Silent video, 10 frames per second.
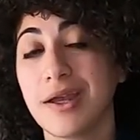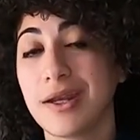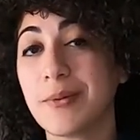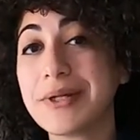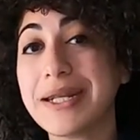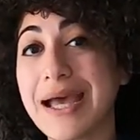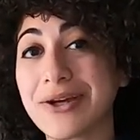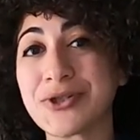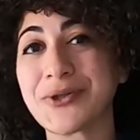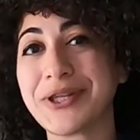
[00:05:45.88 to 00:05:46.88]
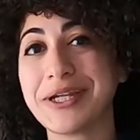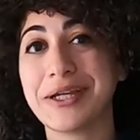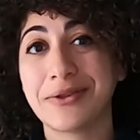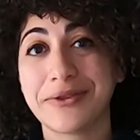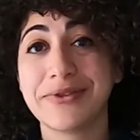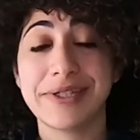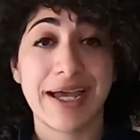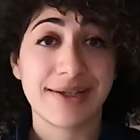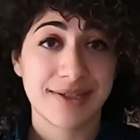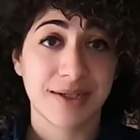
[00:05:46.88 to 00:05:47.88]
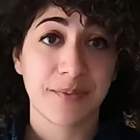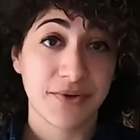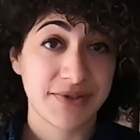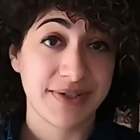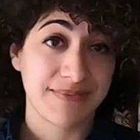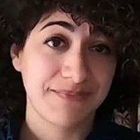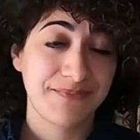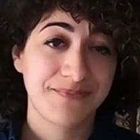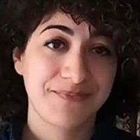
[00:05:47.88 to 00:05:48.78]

I'm a naturally enthusiastic person.